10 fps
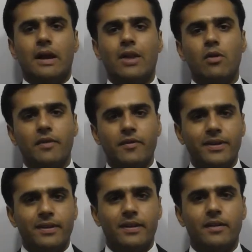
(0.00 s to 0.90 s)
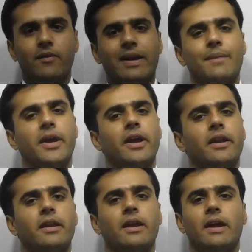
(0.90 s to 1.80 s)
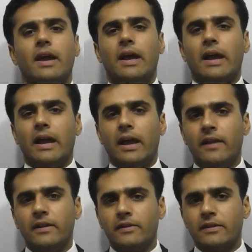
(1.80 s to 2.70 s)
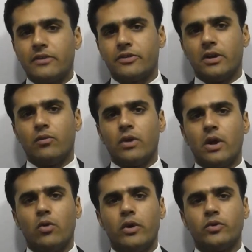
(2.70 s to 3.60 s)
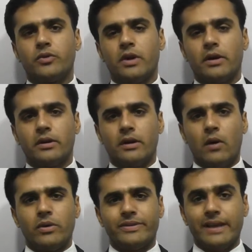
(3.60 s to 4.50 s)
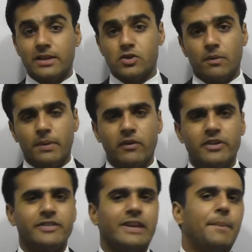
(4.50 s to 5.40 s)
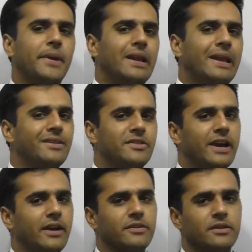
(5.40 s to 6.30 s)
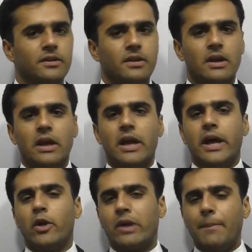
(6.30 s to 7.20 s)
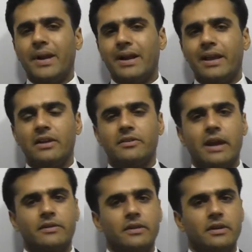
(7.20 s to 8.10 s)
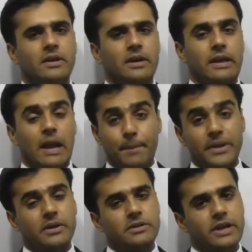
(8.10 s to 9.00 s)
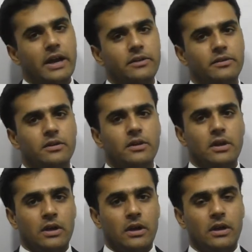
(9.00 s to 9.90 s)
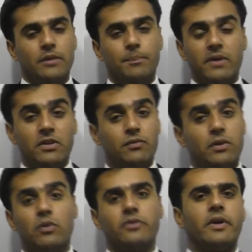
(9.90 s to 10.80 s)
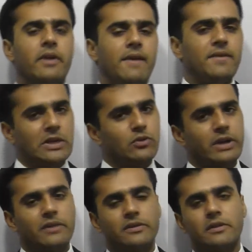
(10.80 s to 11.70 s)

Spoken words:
Hello everyone, welcome again. In this lecture, we are going to start our second topic, which is capital gains tax. Now, capital gains tax is a capital tax. The previous one was a revenue tax.